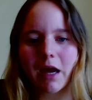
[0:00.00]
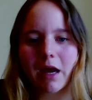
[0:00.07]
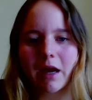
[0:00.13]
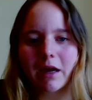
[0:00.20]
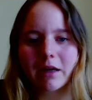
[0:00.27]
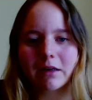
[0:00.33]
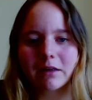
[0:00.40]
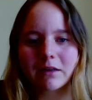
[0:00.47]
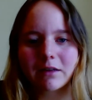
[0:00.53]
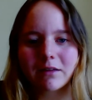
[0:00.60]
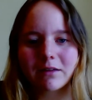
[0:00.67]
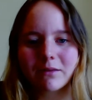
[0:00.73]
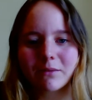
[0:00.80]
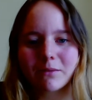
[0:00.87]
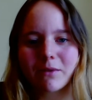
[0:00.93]
and
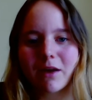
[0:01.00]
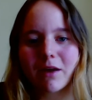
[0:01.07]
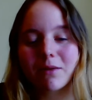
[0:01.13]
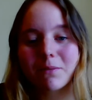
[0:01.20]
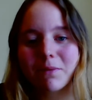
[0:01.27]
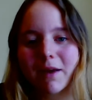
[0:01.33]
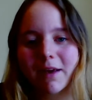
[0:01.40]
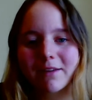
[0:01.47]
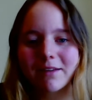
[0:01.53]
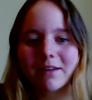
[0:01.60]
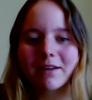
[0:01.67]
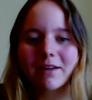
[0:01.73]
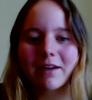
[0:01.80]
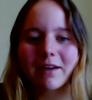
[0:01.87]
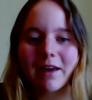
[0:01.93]
well,
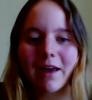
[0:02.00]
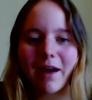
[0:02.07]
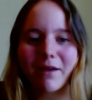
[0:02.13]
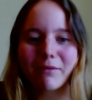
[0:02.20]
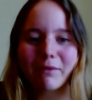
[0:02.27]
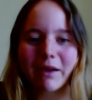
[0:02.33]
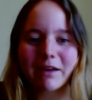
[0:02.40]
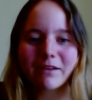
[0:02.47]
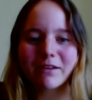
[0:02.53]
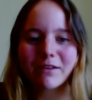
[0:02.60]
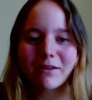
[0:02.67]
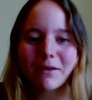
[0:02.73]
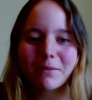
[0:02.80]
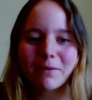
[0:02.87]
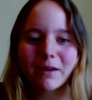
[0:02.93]
basically I went
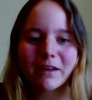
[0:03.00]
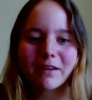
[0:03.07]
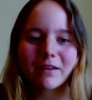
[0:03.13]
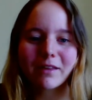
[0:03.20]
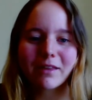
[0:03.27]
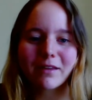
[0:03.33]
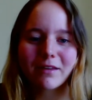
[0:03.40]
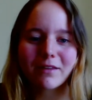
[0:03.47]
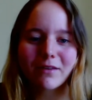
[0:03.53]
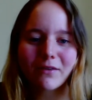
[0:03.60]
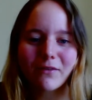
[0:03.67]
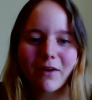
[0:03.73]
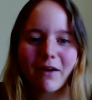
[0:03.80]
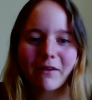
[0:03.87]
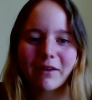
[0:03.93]
shopping in the
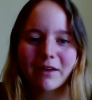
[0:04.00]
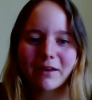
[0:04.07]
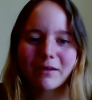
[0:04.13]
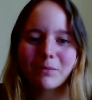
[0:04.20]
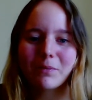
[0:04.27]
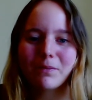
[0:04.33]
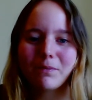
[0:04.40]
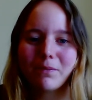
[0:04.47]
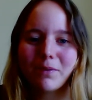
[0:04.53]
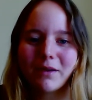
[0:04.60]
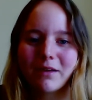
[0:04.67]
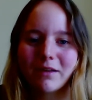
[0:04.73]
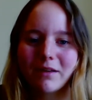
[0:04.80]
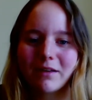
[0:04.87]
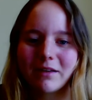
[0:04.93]
surrounding
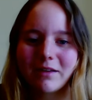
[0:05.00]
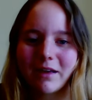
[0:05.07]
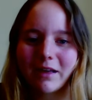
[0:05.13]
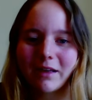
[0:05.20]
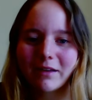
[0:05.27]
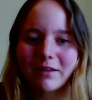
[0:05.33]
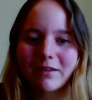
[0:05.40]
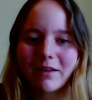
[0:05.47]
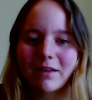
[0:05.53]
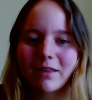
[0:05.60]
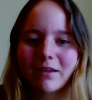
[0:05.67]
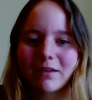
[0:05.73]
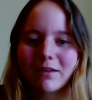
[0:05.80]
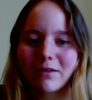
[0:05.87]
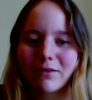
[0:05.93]
buildings in
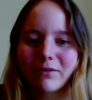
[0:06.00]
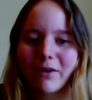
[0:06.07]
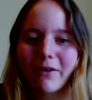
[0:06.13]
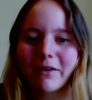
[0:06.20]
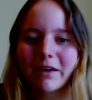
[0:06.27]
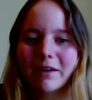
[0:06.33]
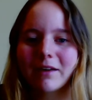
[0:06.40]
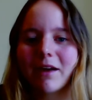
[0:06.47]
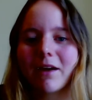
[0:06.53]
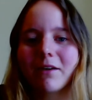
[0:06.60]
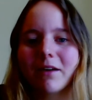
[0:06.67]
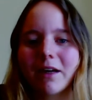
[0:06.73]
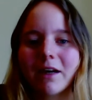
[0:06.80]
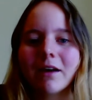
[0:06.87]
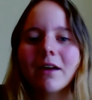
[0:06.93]
the surrounding
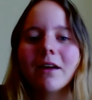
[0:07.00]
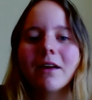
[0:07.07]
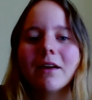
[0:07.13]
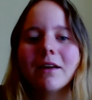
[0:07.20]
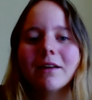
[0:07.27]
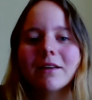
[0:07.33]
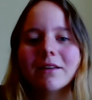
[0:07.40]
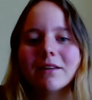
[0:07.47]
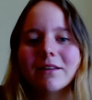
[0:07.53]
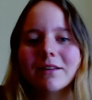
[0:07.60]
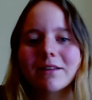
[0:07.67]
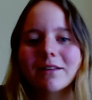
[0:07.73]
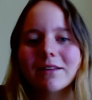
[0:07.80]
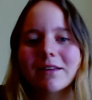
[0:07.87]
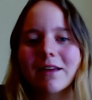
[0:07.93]
area.
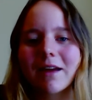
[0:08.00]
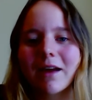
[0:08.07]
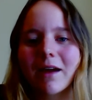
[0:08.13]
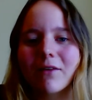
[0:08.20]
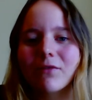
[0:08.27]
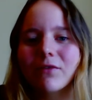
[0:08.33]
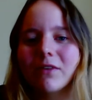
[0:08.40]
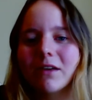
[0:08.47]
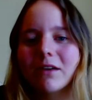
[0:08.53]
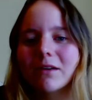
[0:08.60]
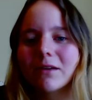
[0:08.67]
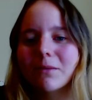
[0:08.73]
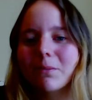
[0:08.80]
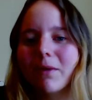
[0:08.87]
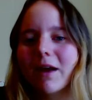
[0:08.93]
Just have a
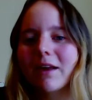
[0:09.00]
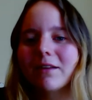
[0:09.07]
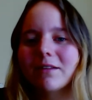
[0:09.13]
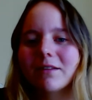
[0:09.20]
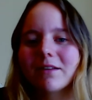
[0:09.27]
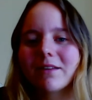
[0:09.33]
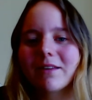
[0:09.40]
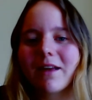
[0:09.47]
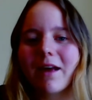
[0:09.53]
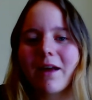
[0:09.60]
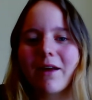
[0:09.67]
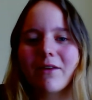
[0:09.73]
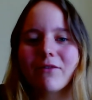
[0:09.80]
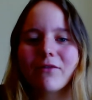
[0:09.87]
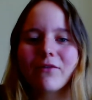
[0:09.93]
look by
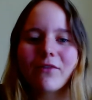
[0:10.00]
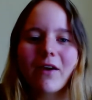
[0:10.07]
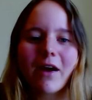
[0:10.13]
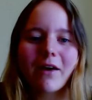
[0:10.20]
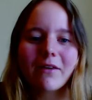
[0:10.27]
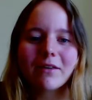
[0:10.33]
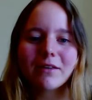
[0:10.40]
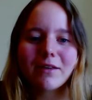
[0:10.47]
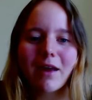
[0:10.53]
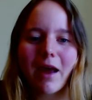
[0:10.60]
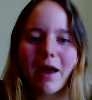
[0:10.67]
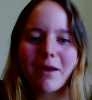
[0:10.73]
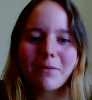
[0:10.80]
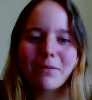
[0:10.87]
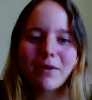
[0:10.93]
yourself how
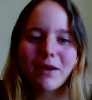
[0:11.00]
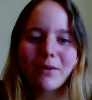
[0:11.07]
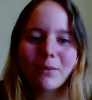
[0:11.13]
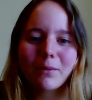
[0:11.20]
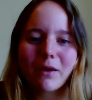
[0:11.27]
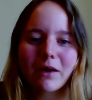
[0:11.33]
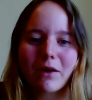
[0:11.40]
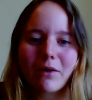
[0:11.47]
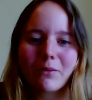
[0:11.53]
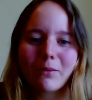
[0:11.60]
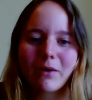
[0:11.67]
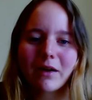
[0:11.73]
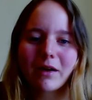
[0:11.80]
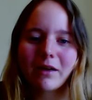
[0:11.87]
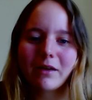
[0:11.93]
Taipei
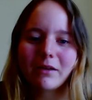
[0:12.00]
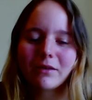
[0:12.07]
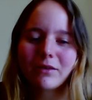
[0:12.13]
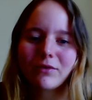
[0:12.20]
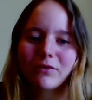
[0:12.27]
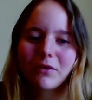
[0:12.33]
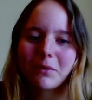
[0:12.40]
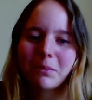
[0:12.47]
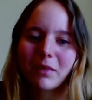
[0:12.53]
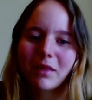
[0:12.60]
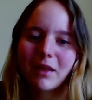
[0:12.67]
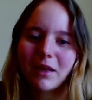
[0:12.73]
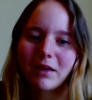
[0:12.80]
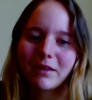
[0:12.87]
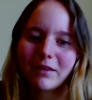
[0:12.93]
101 looks from
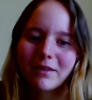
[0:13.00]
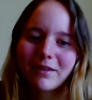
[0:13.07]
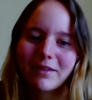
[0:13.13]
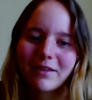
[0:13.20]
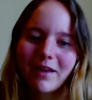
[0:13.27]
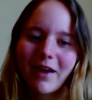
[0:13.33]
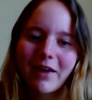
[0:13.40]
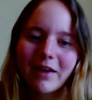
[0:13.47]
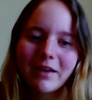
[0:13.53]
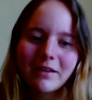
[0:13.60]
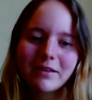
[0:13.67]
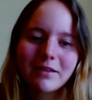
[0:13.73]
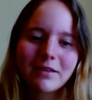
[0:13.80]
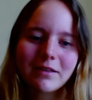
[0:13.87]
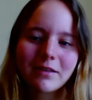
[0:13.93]
the inside.